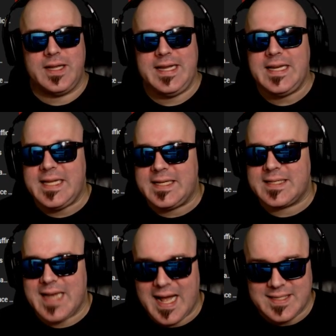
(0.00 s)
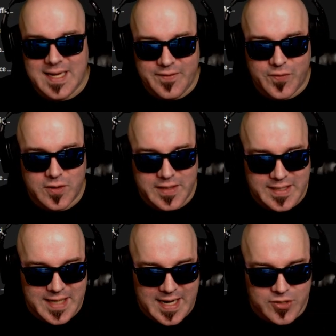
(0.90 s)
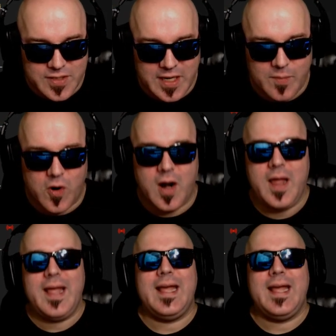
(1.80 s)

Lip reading: ED does not stand for Elite Dangerous anymore.